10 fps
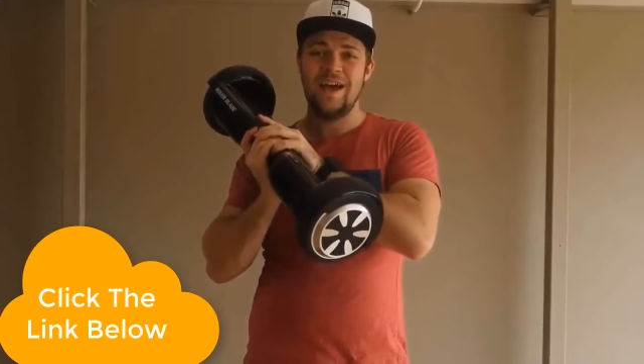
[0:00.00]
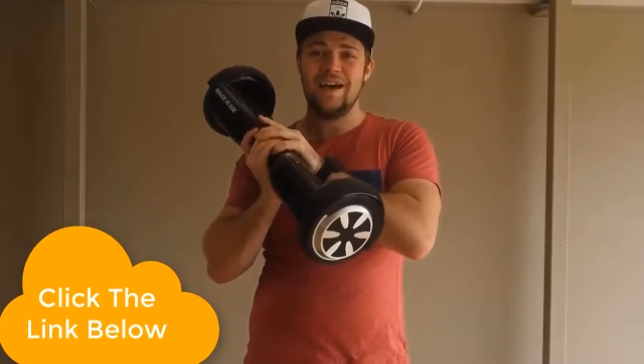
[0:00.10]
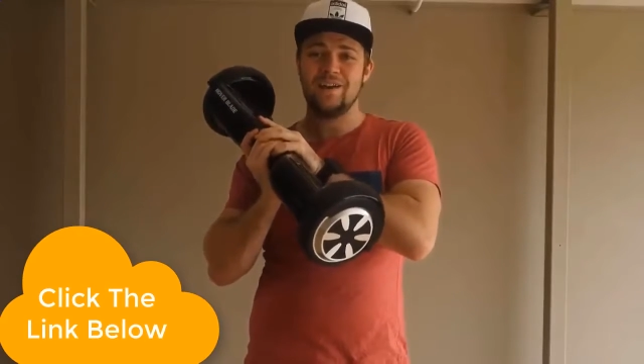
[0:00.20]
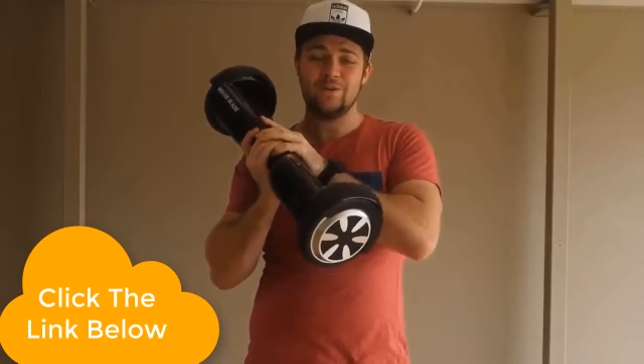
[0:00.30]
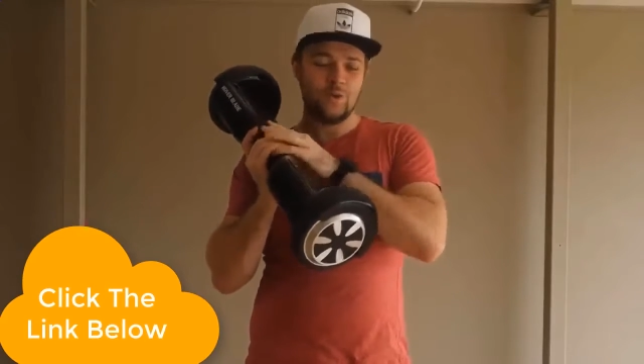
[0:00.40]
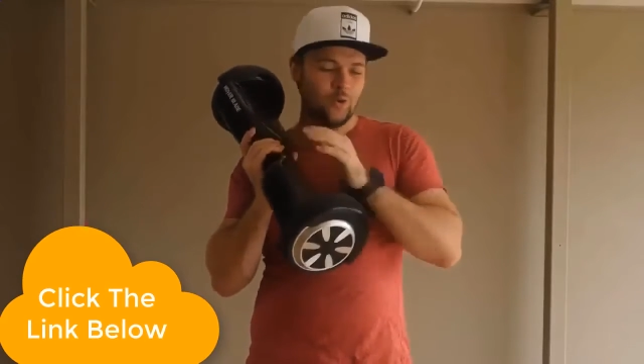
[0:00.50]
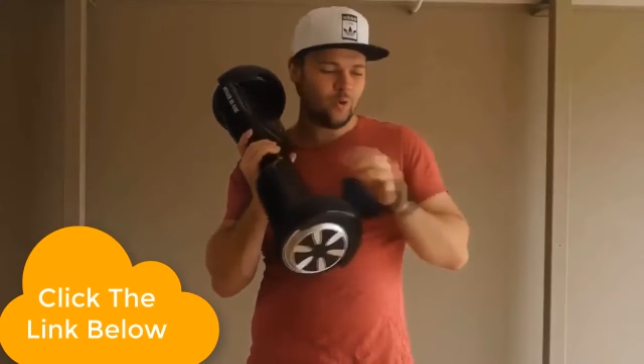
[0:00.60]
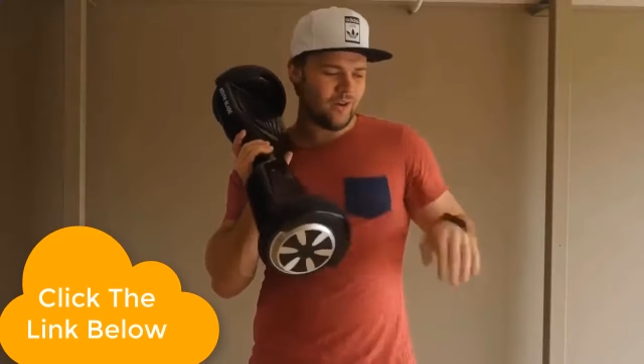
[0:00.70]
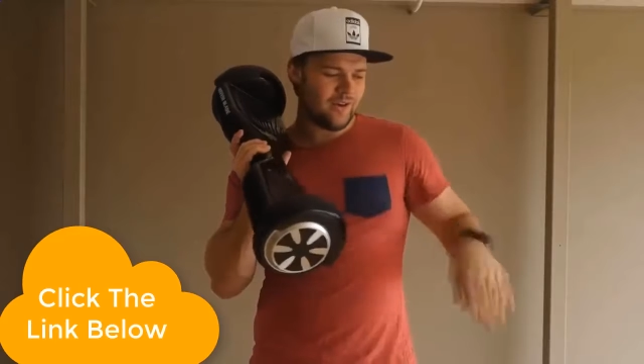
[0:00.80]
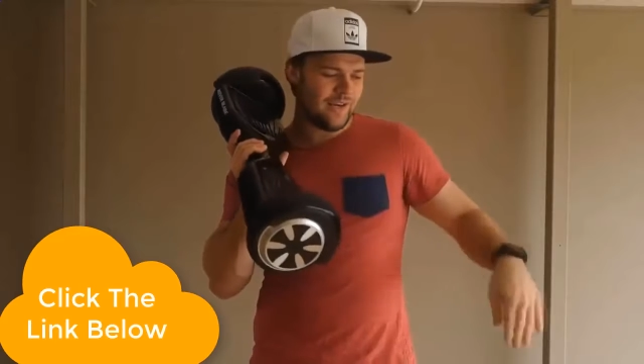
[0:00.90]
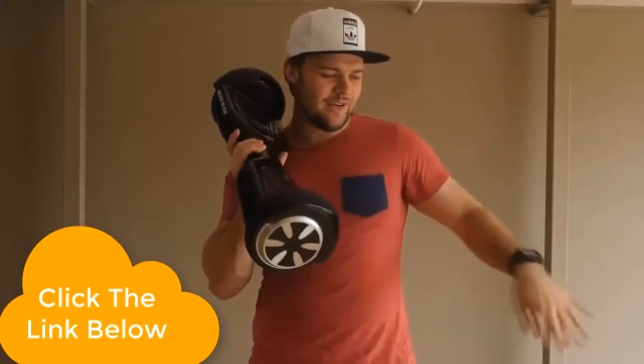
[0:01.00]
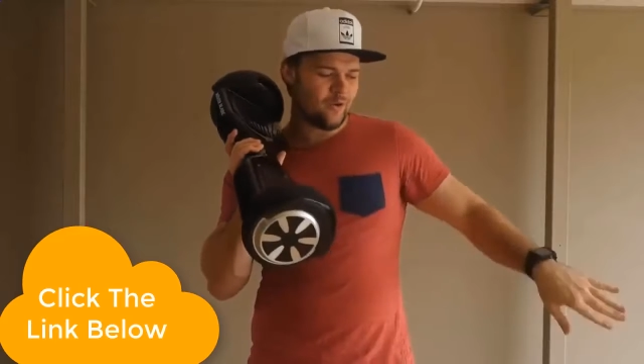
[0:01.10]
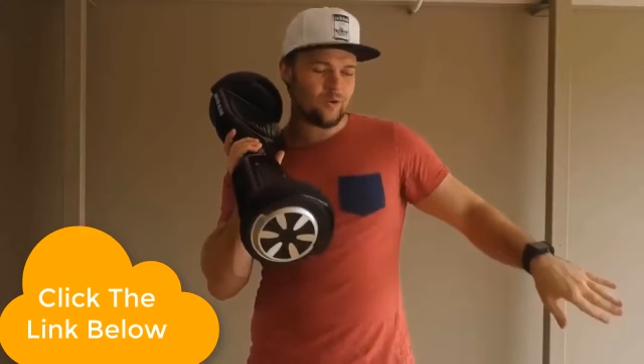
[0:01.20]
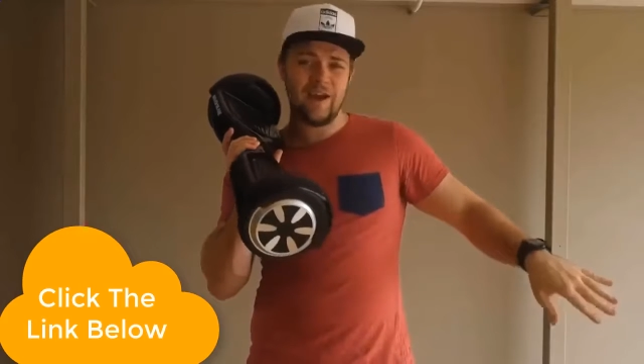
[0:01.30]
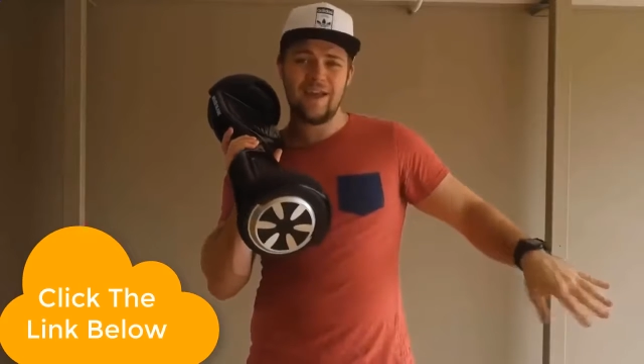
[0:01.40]
I got caught on a little
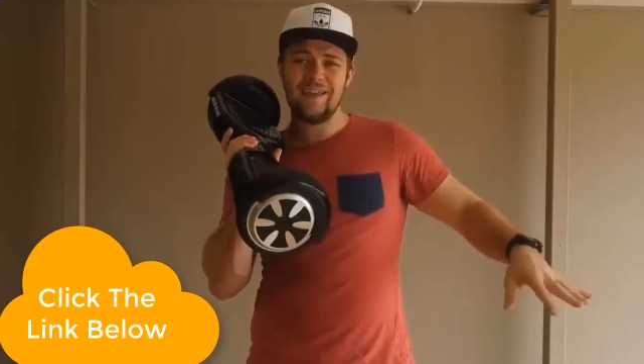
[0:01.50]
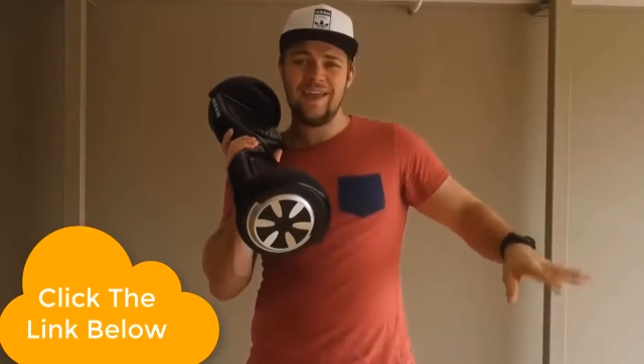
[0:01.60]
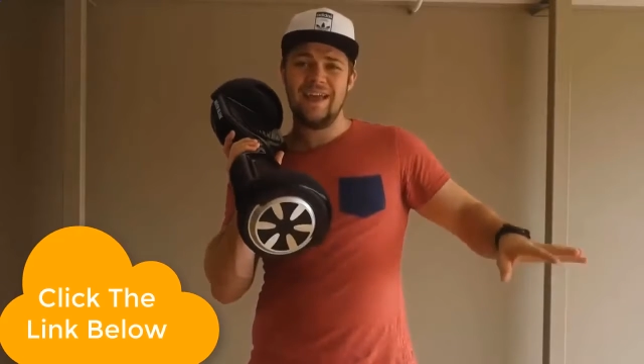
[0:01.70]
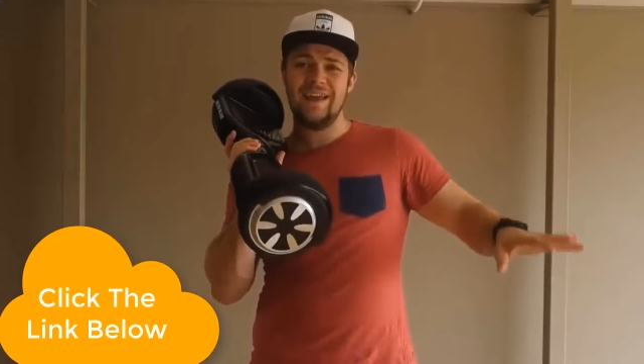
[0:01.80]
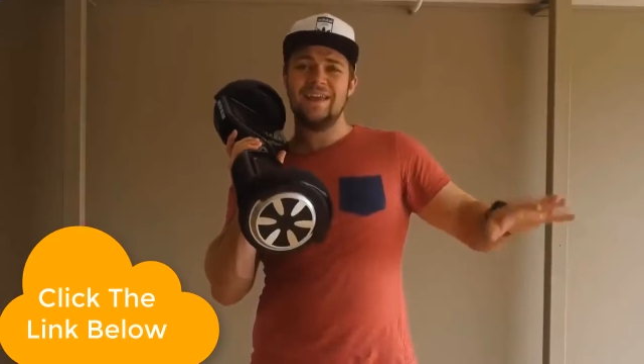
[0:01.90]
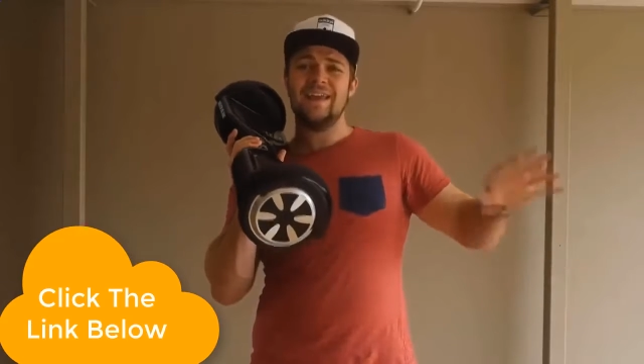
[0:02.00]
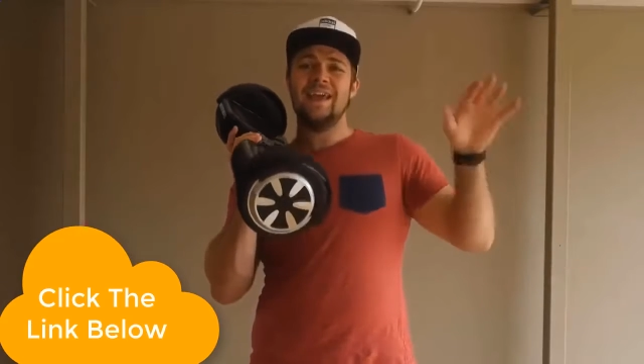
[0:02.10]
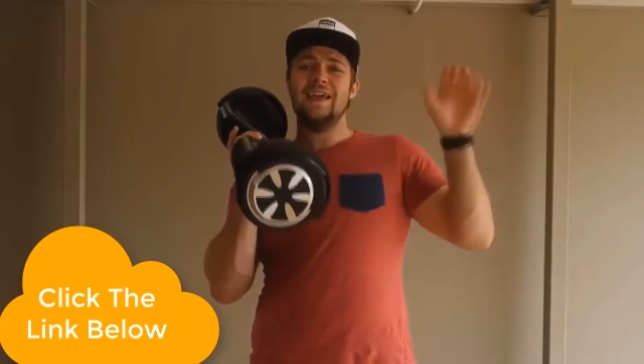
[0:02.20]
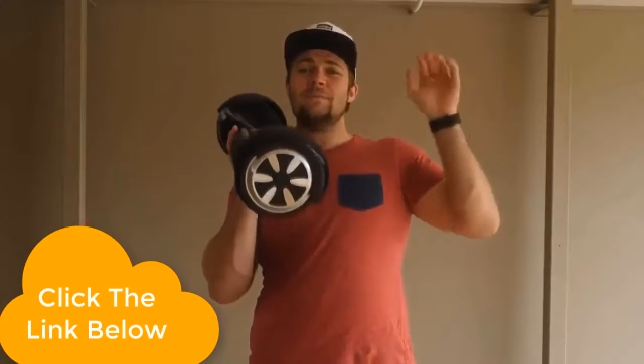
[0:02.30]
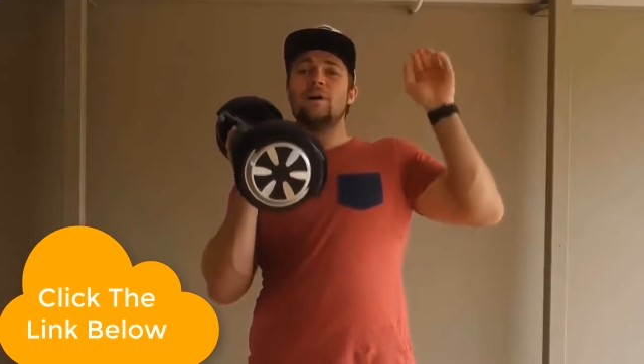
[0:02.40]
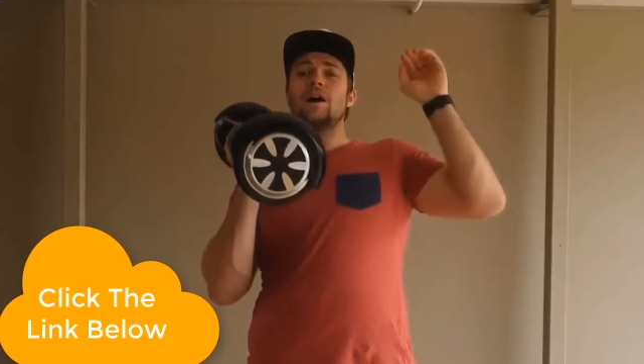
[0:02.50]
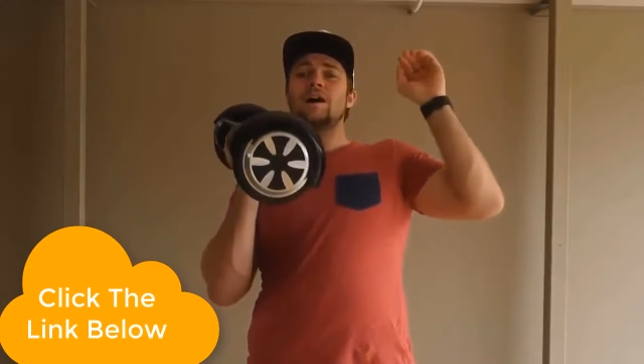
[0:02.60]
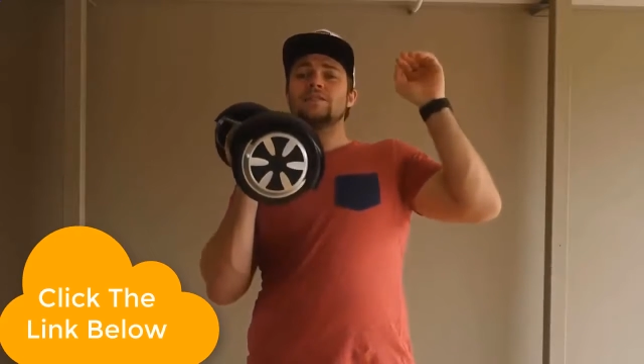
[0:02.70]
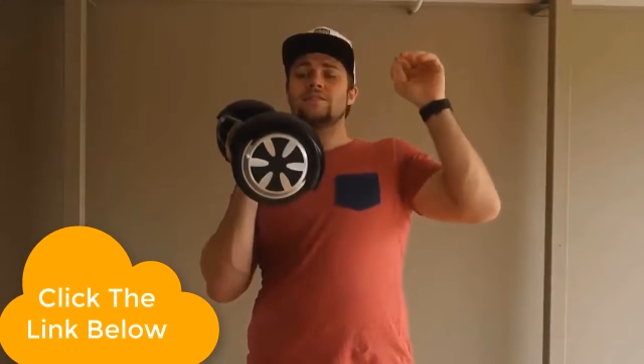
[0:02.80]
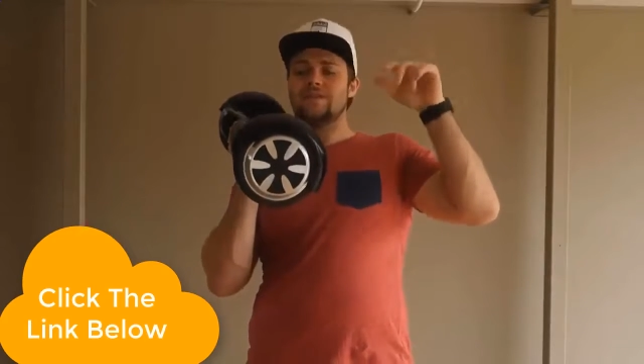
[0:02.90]
crack and I came
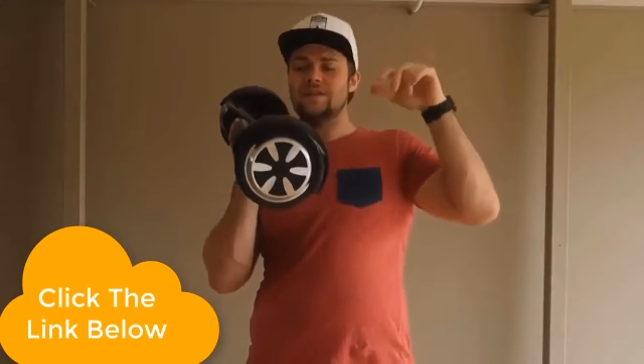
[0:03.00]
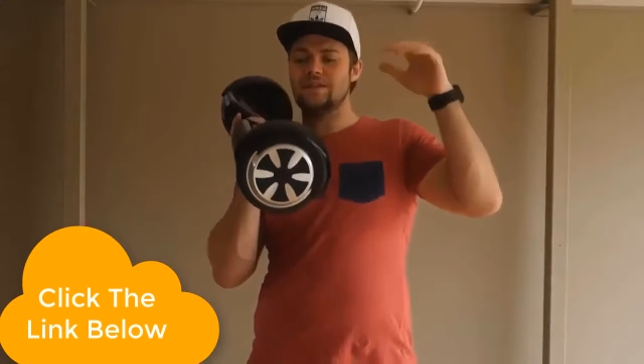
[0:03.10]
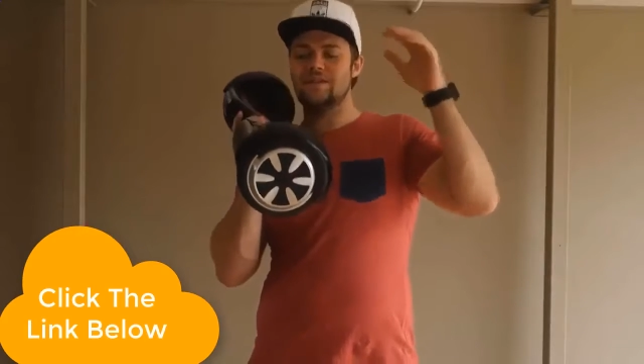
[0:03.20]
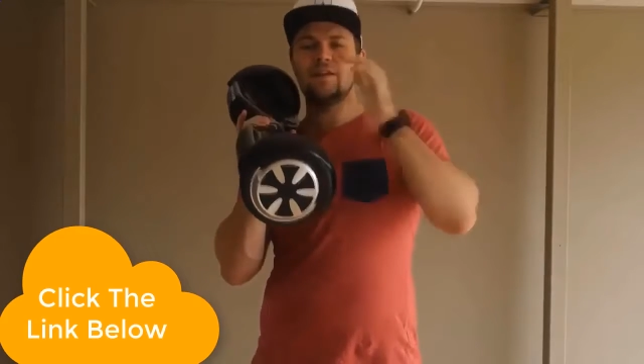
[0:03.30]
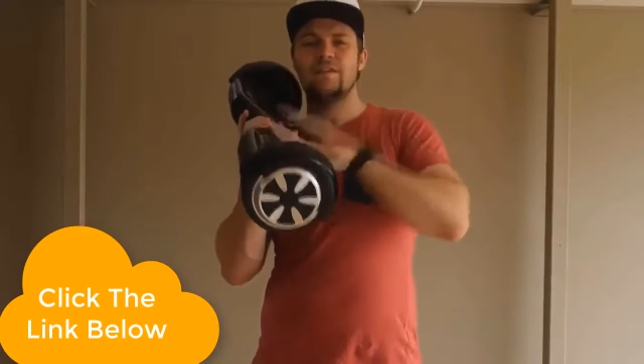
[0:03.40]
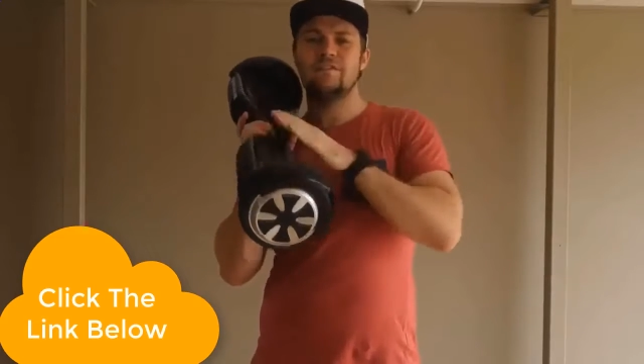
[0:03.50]
arse over tit,